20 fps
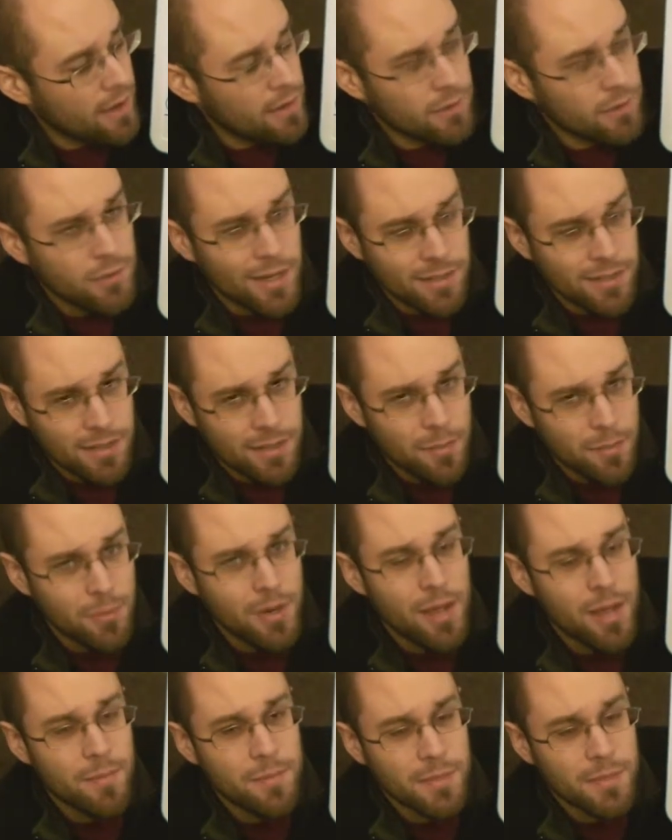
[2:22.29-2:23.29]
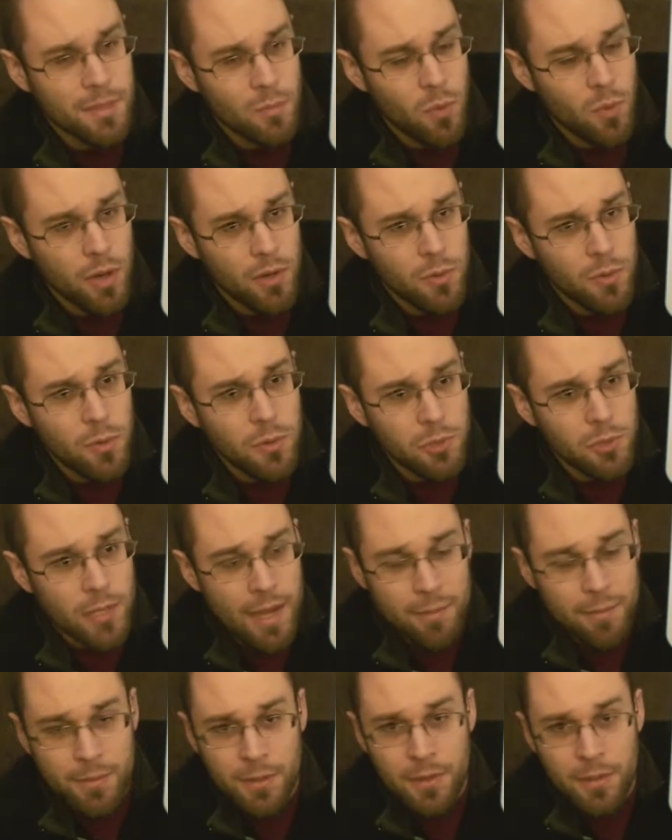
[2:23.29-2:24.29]
addressing the problems in 1 old
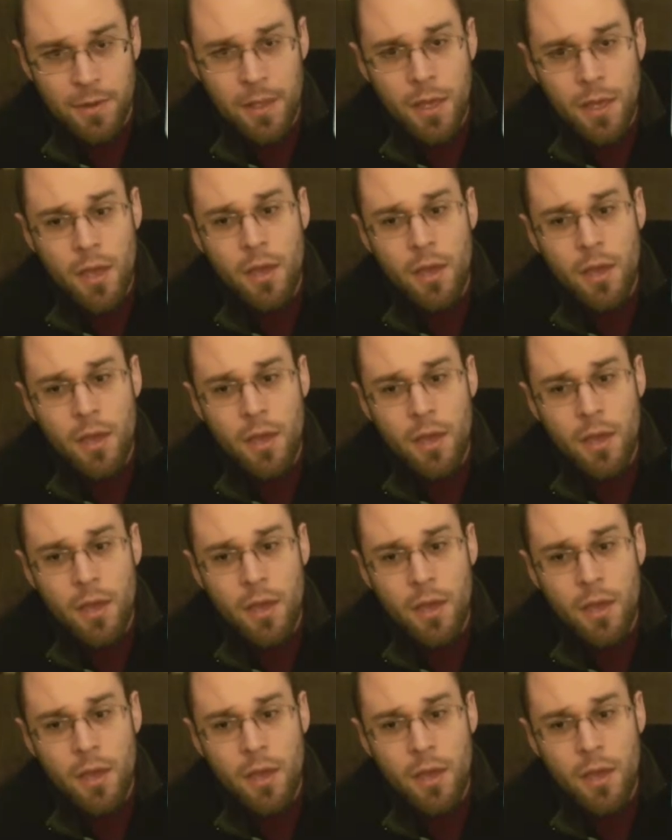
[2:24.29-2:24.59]
chapter,